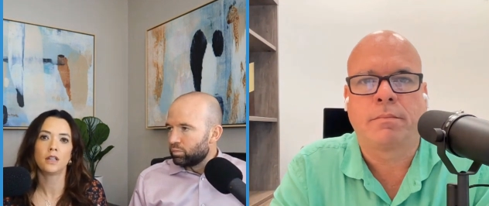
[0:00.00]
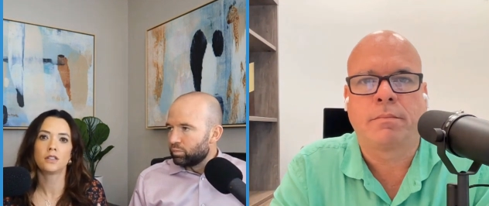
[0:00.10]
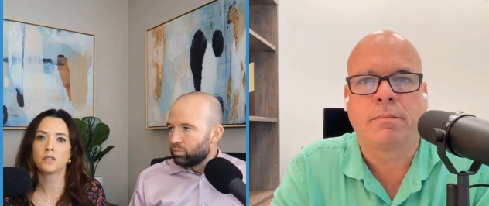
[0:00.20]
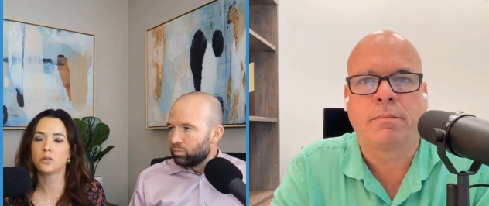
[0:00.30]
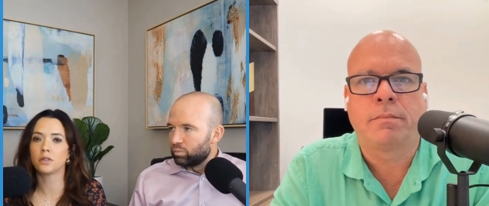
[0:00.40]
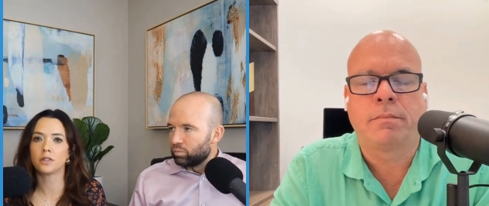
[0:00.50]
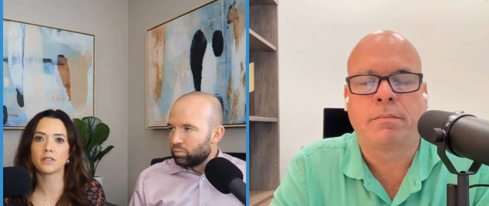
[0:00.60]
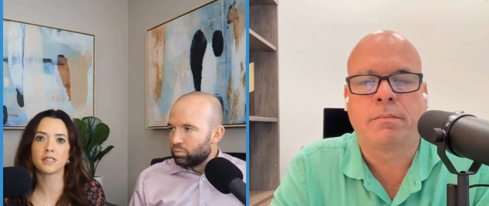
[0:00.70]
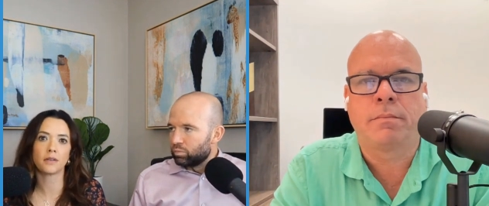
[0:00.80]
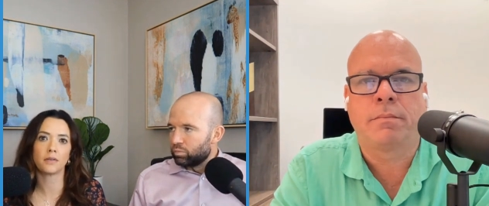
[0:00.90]
Speaker 1: tools
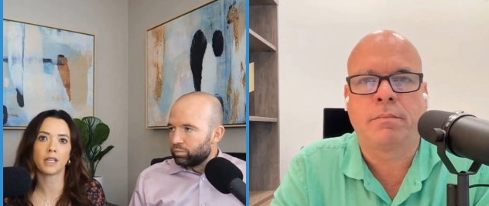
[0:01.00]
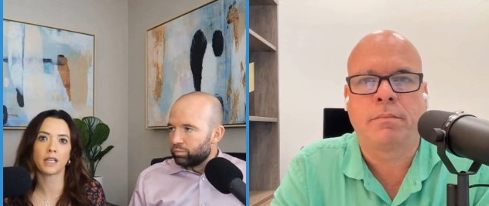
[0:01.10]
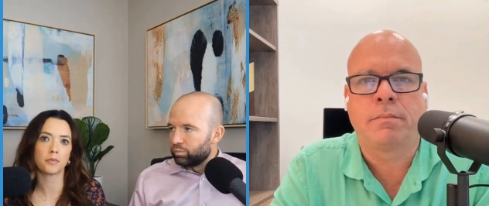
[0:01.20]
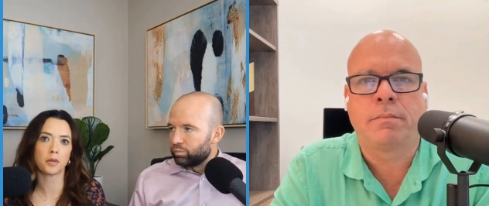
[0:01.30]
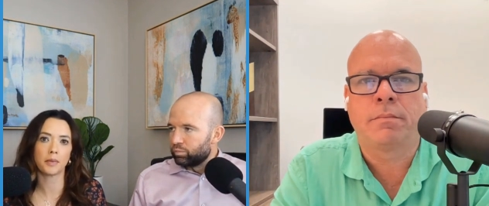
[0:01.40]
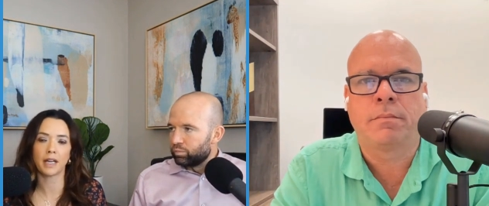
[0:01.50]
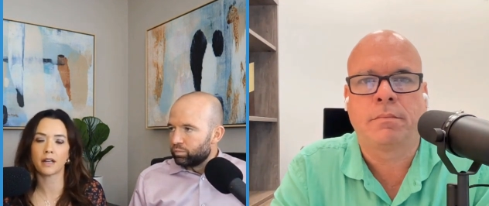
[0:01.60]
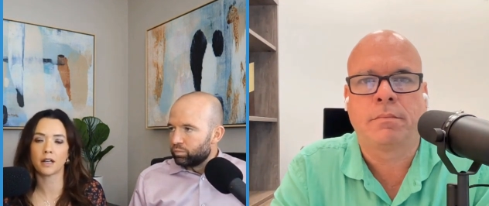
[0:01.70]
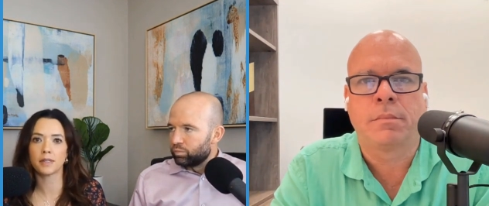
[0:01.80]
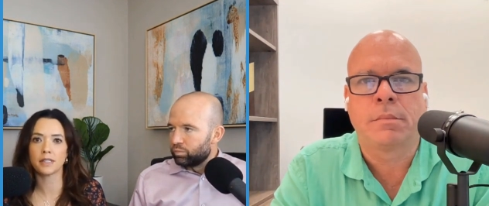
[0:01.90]
that we can implement in our
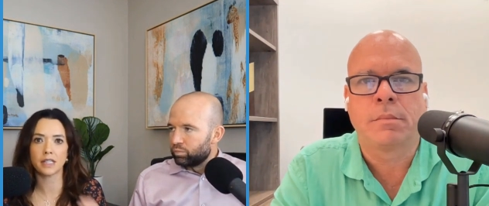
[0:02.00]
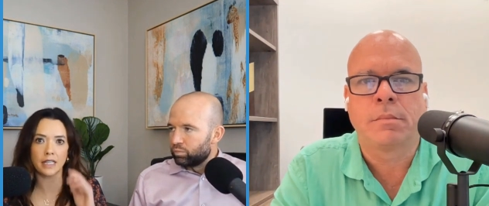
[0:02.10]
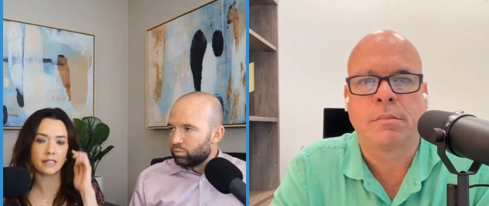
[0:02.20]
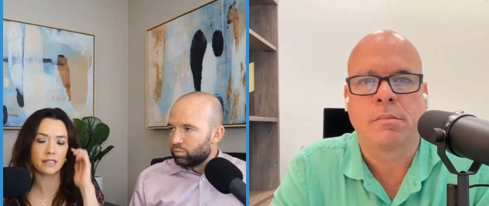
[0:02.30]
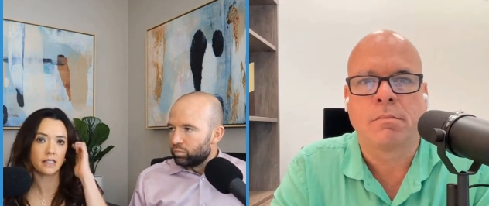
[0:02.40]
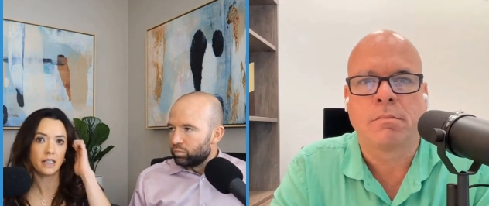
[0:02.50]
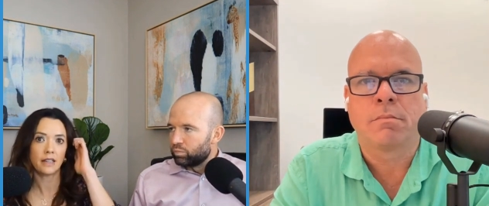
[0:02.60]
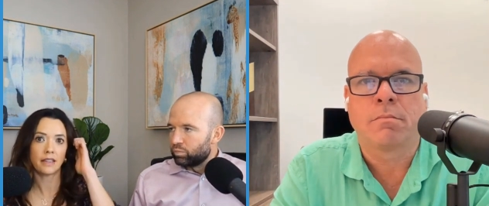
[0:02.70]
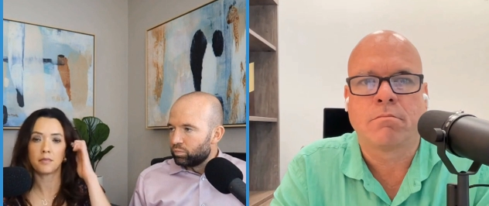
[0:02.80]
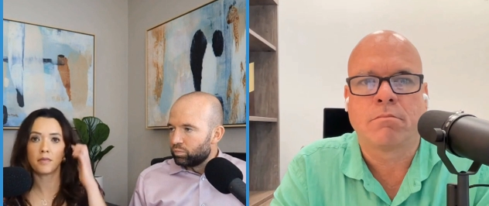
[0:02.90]
business
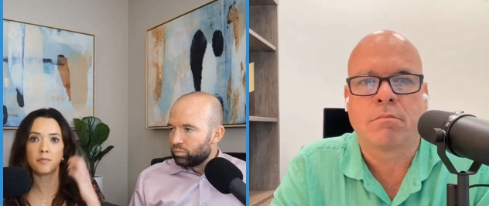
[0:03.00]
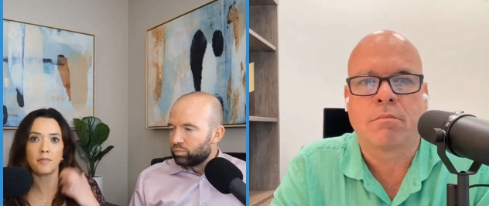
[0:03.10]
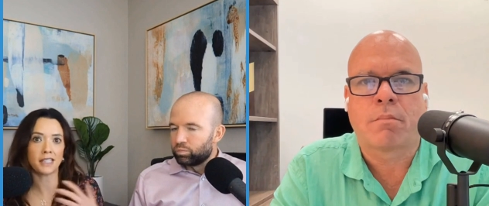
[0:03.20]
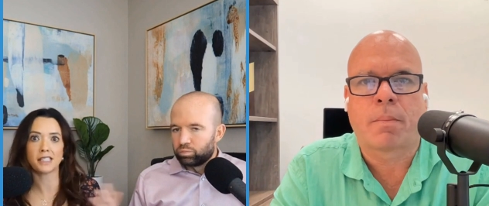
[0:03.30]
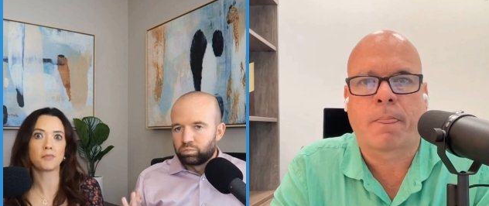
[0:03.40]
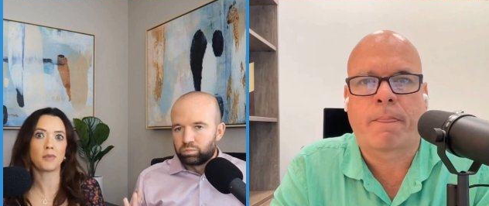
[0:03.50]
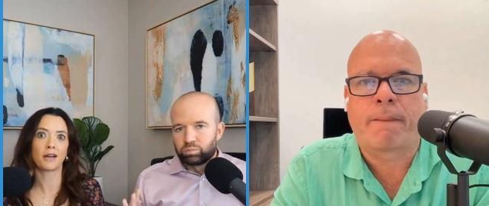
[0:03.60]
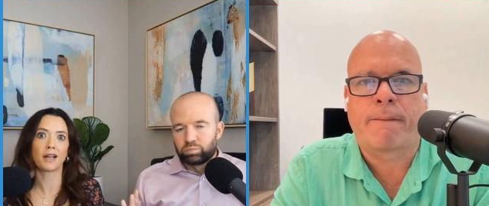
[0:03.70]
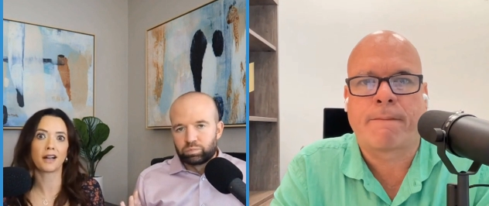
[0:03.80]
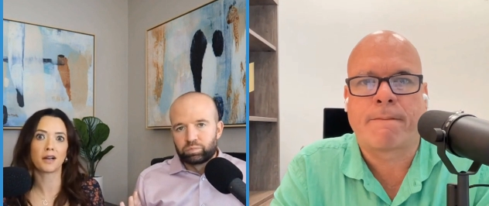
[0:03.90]
that makes us better
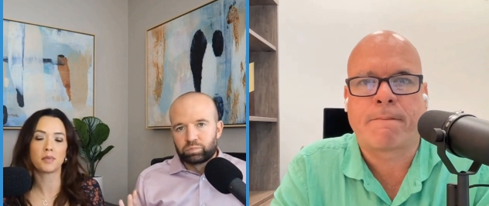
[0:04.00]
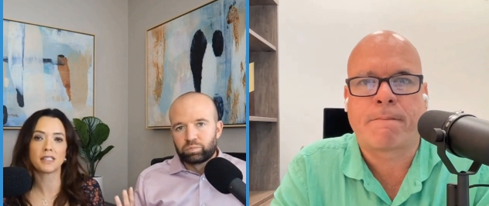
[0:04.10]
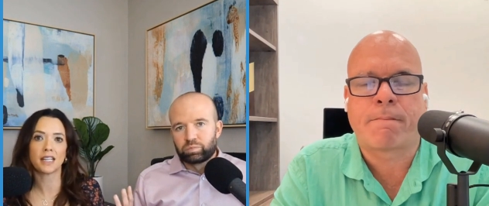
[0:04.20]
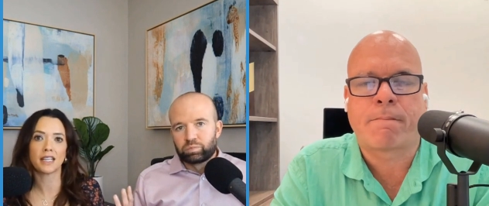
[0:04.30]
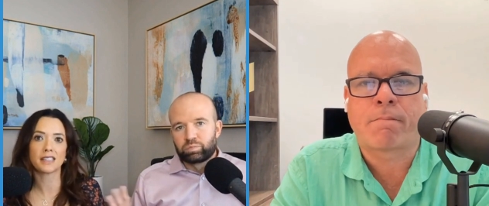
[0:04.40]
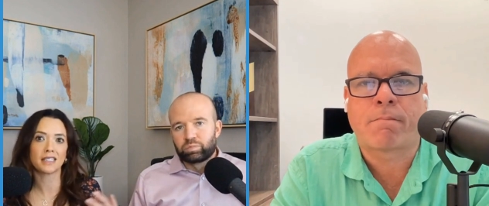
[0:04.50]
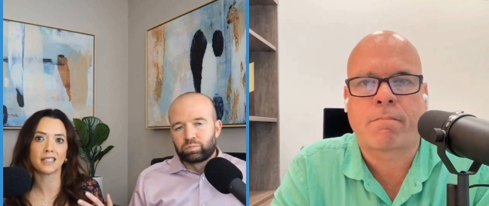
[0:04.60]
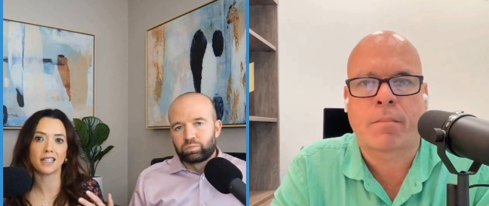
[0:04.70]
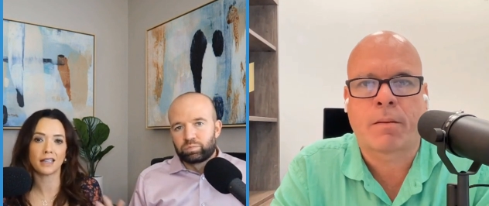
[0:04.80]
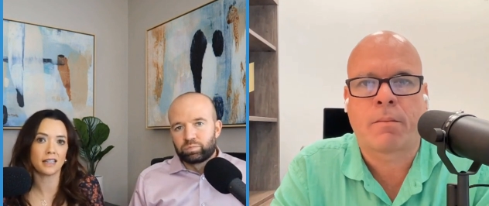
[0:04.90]
at our business and
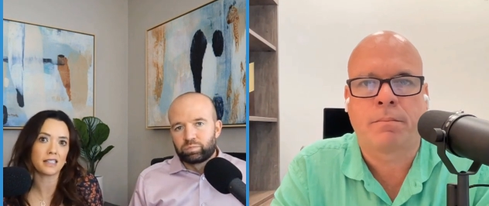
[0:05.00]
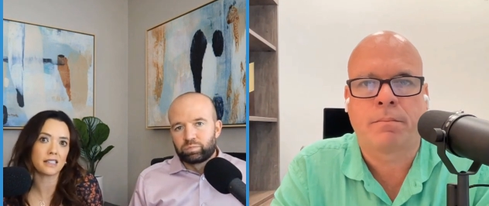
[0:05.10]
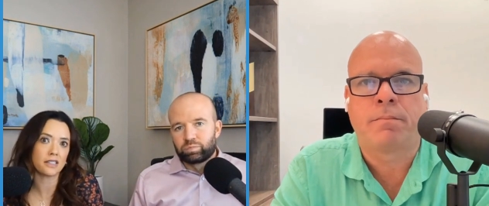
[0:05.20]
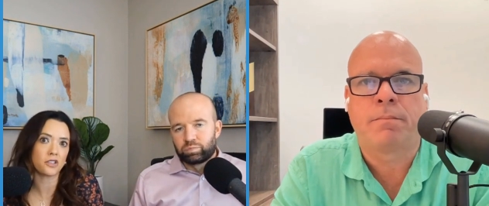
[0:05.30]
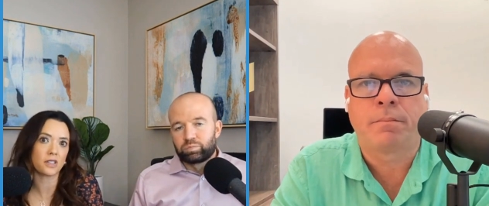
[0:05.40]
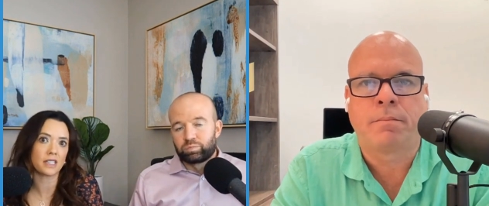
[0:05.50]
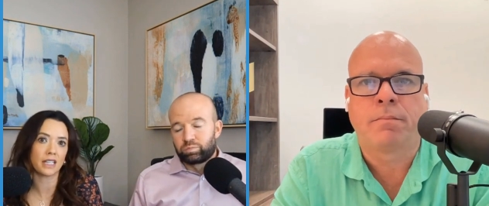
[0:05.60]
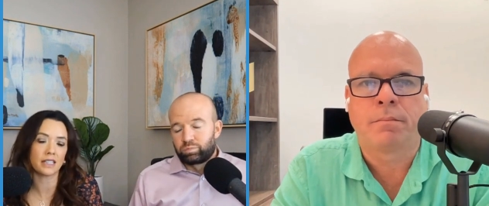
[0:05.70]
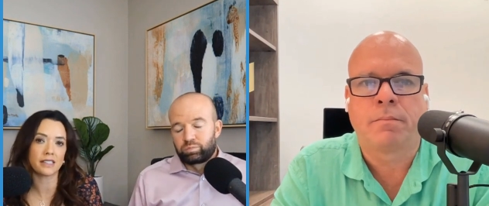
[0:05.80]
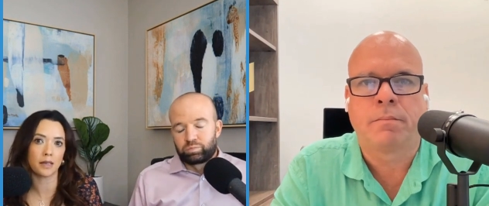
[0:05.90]
and this is just an
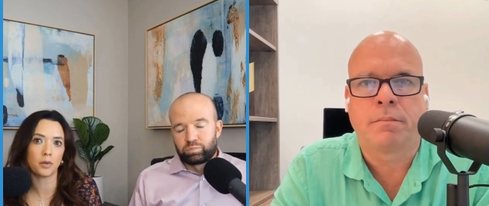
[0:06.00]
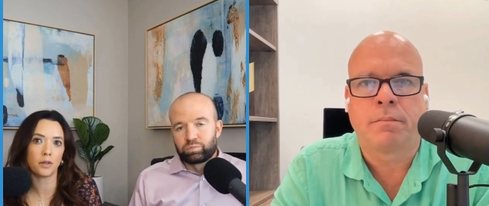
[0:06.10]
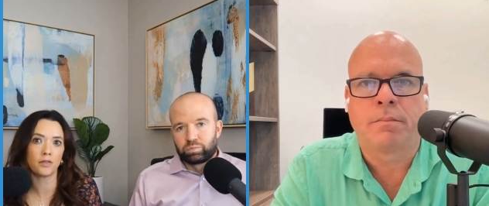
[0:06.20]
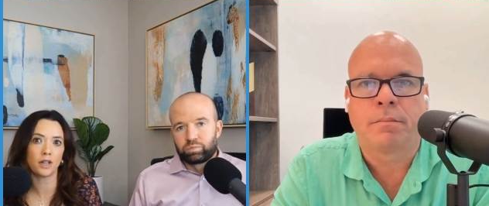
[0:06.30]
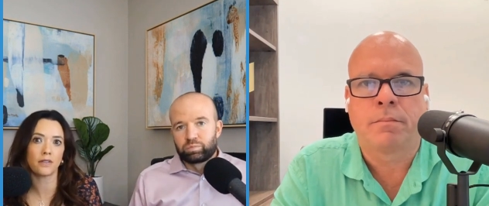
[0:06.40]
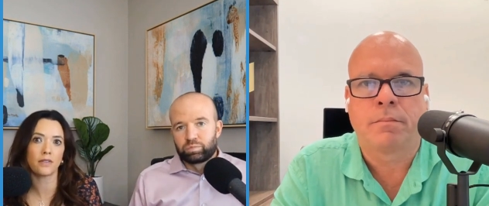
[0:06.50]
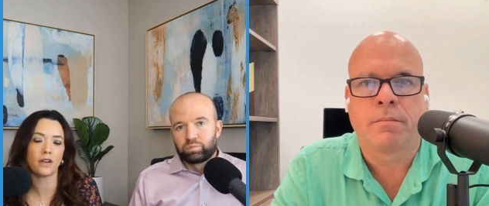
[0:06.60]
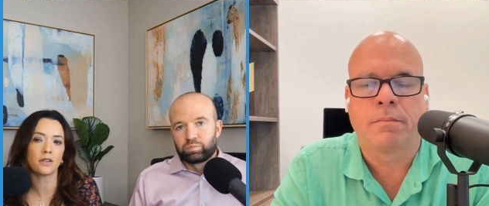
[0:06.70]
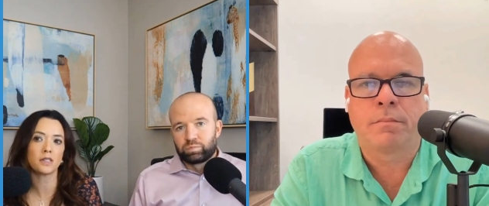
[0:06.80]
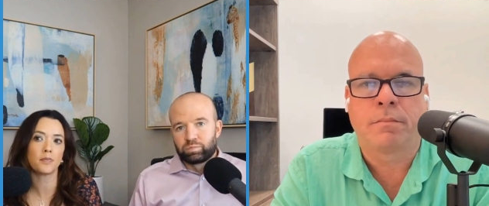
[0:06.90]
example of one of
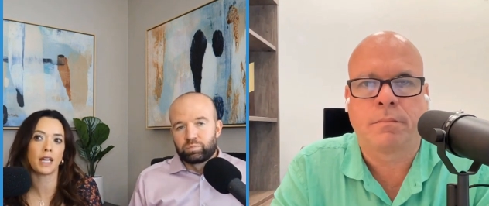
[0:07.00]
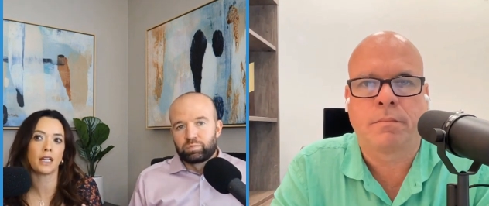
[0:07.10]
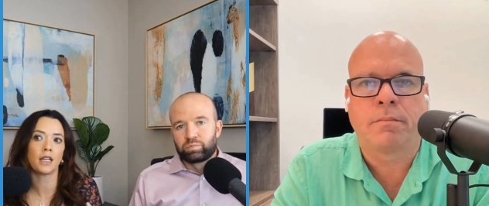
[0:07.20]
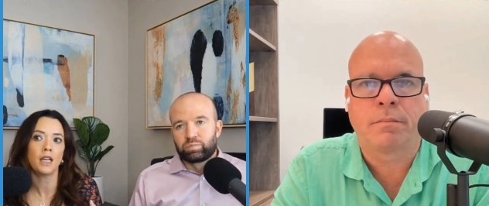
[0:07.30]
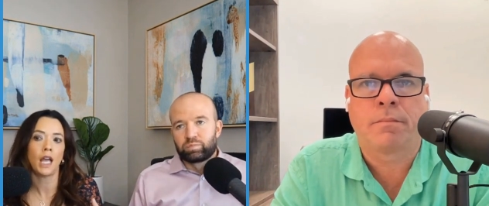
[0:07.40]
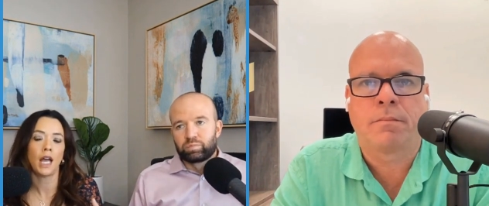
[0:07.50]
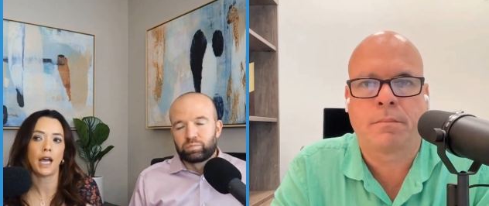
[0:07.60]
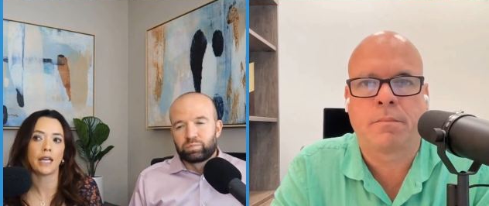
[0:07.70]
those but i i